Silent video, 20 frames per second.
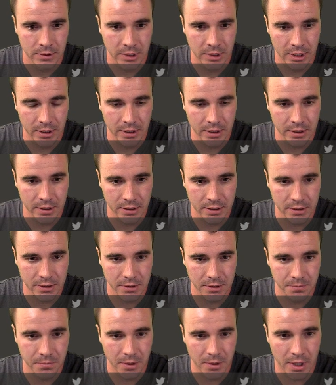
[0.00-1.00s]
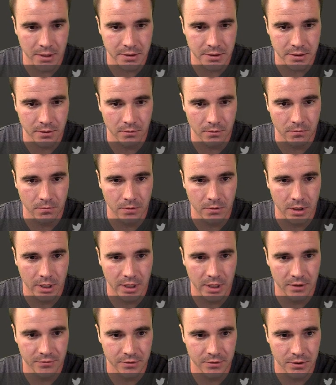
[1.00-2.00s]
Yeah, I think that's his best. So what
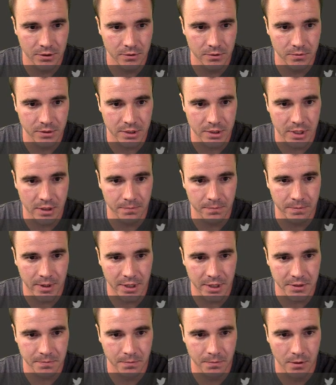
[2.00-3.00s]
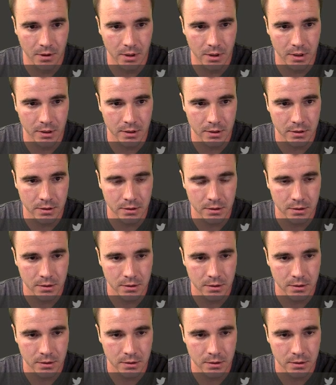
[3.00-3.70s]
I have to do is get a passed pawn.